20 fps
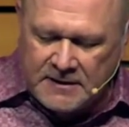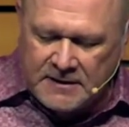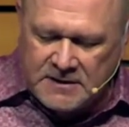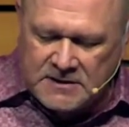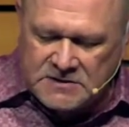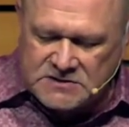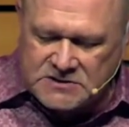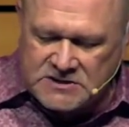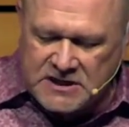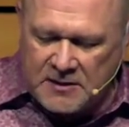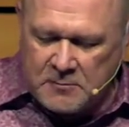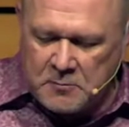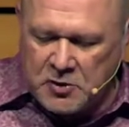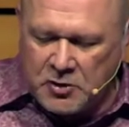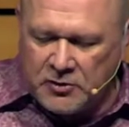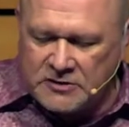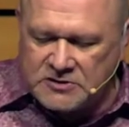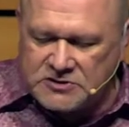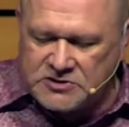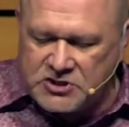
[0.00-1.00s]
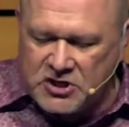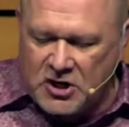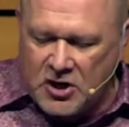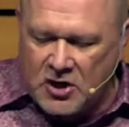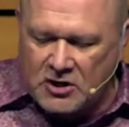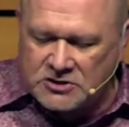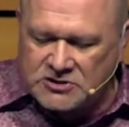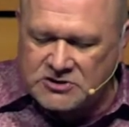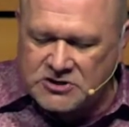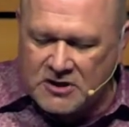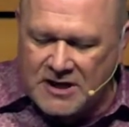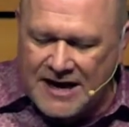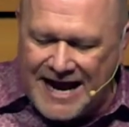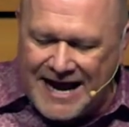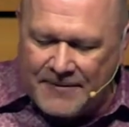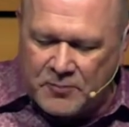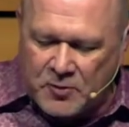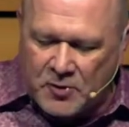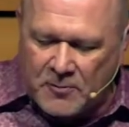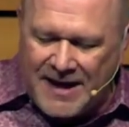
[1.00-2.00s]
Sun, moon, and stars are
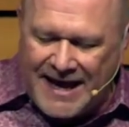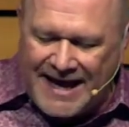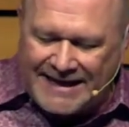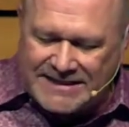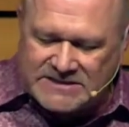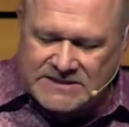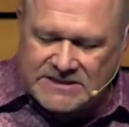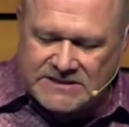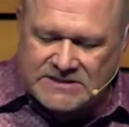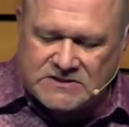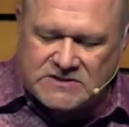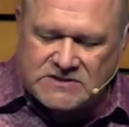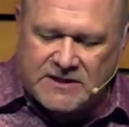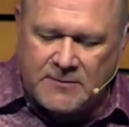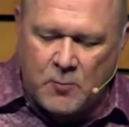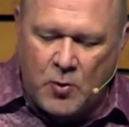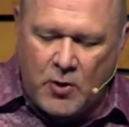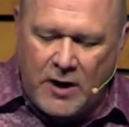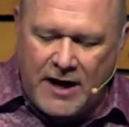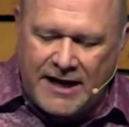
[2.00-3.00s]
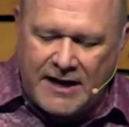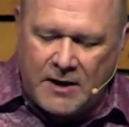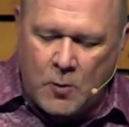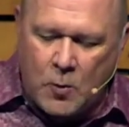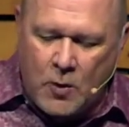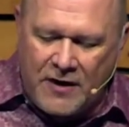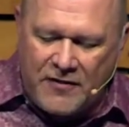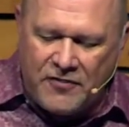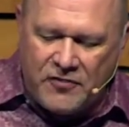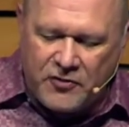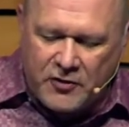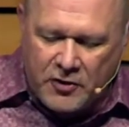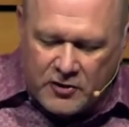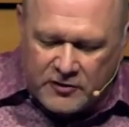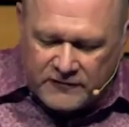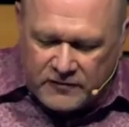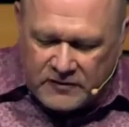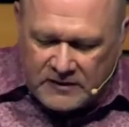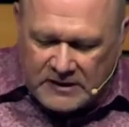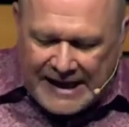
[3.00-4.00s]
compromised in some way, and 1/3
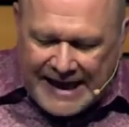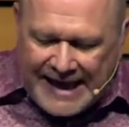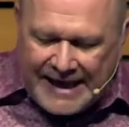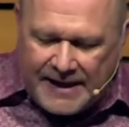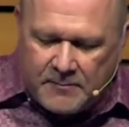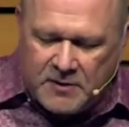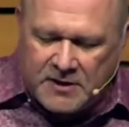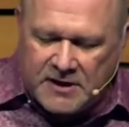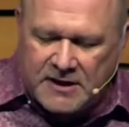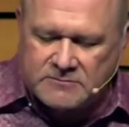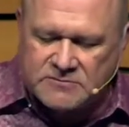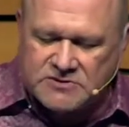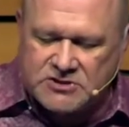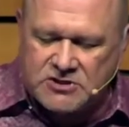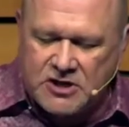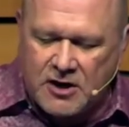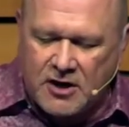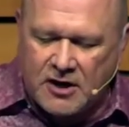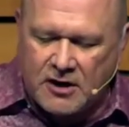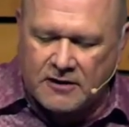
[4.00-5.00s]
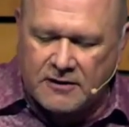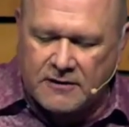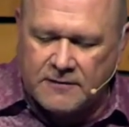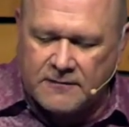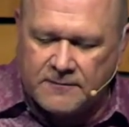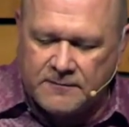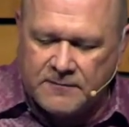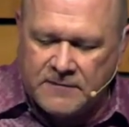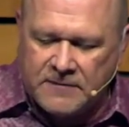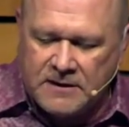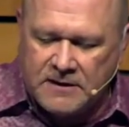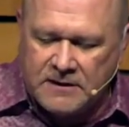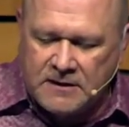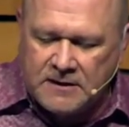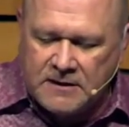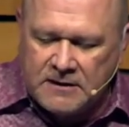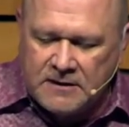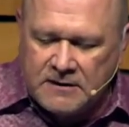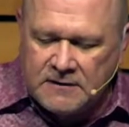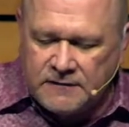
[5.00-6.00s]
of the day becomes dark.
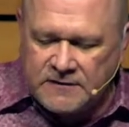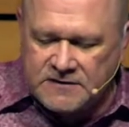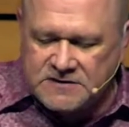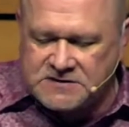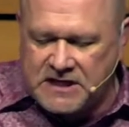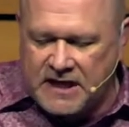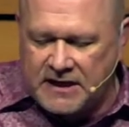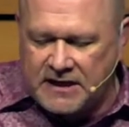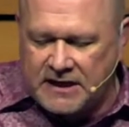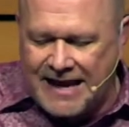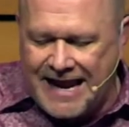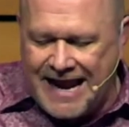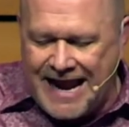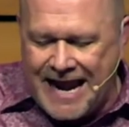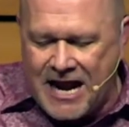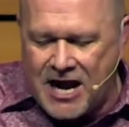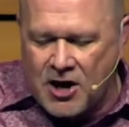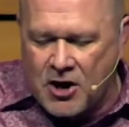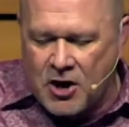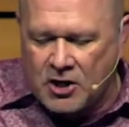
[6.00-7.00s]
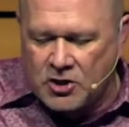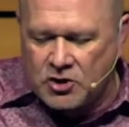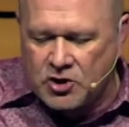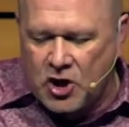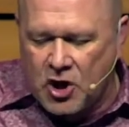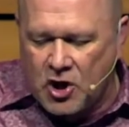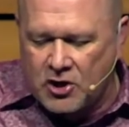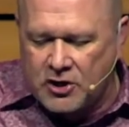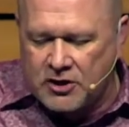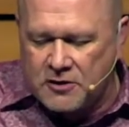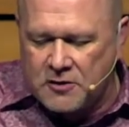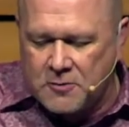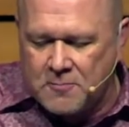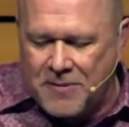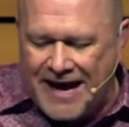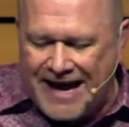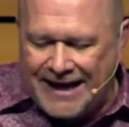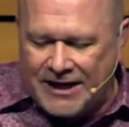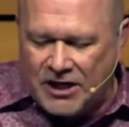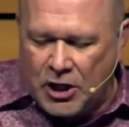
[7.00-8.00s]
The sun and air are darkened
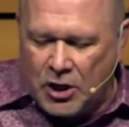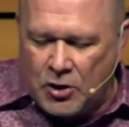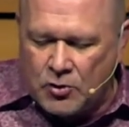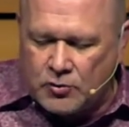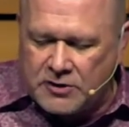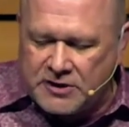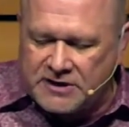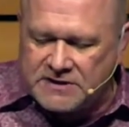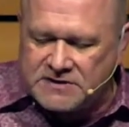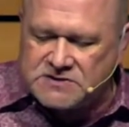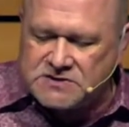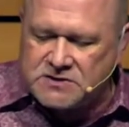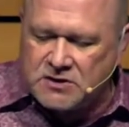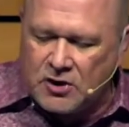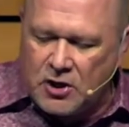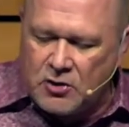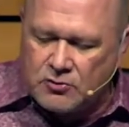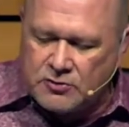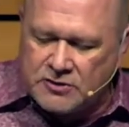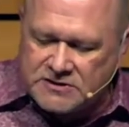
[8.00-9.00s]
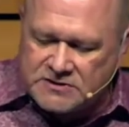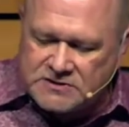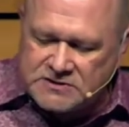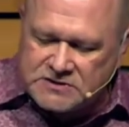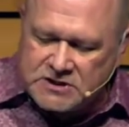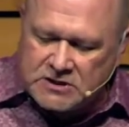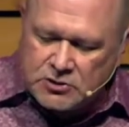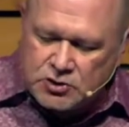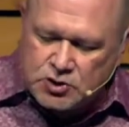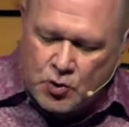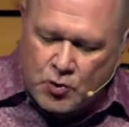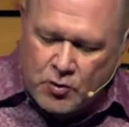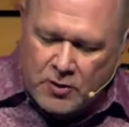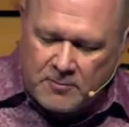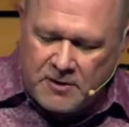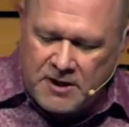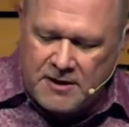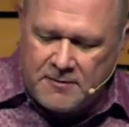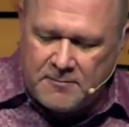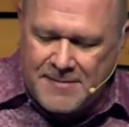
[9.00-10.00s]
by locusts. Locusts
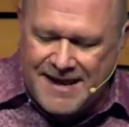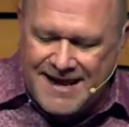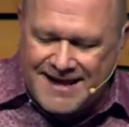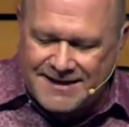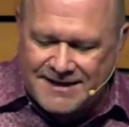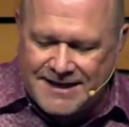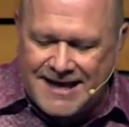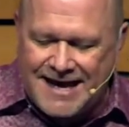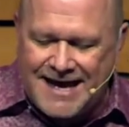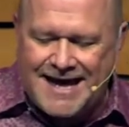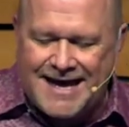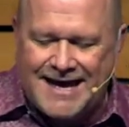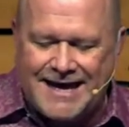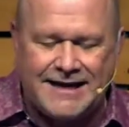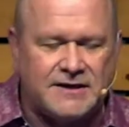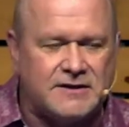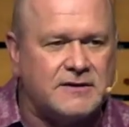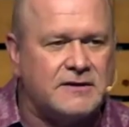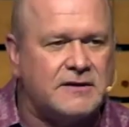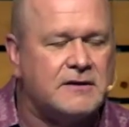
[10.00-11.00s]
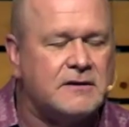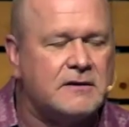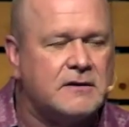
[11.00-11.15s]
torment mankind.